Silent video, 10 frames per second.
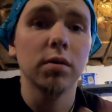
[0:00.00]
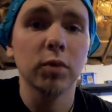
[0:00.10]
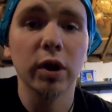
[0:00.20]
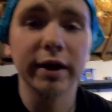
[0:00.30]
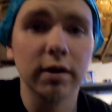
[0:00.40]

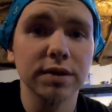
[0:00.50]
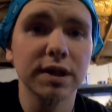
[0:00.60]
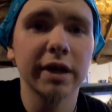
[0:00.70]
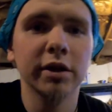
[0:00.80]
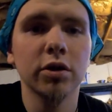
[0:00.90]
But like I was
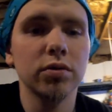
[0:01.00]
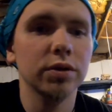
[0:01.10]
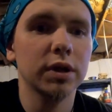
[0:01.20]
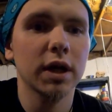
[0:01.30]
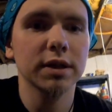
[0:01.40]
saying though,
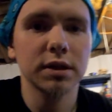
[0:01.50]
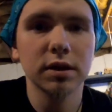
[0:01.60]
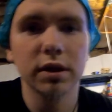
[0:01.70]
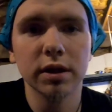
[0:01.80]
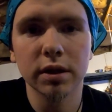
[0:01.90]
you guys need
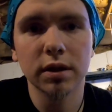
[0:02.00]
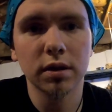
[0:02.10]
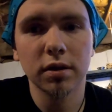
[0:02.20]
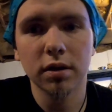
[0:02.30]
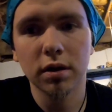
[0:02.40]
to
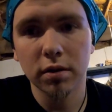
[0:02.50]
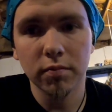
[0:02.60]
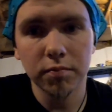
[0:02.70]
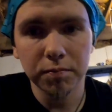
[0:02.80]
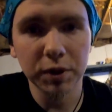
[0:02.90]
get
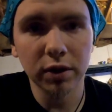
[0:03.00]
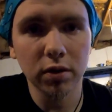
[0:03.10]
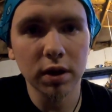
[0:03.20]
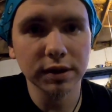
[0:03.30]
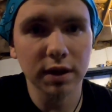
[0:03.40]
bigger
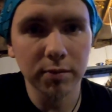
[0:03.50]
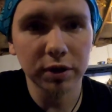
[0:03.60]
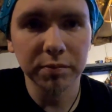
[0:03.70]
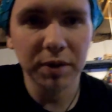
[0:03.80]
logs, set them on the